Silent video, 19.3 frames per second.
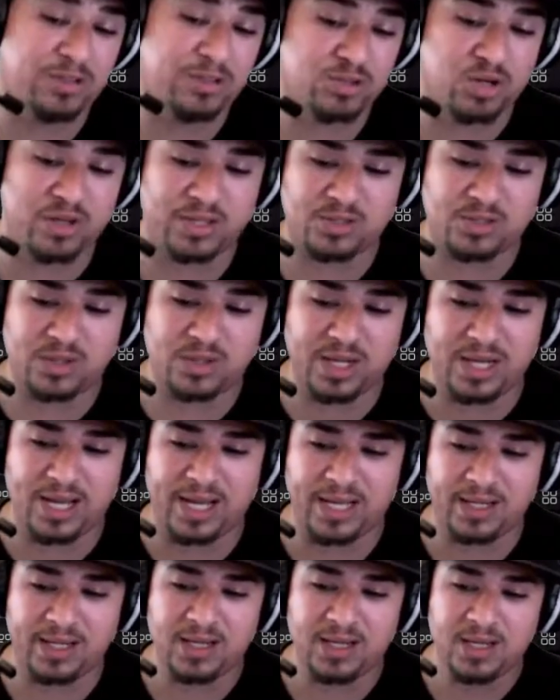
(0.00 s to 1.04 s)
the trend
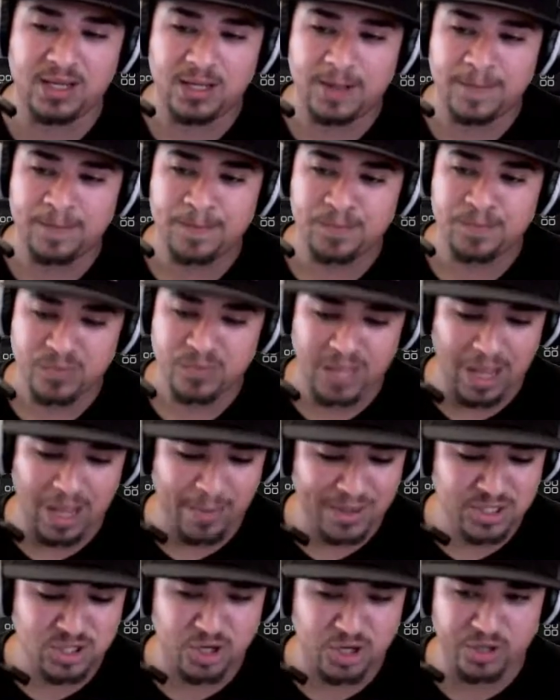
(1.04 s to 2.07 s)
line. I'm gonna
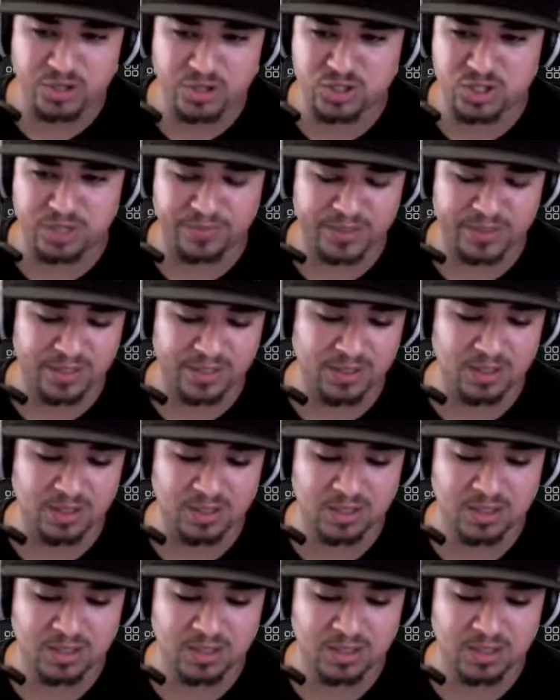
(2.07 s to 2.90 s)
show you something. Look,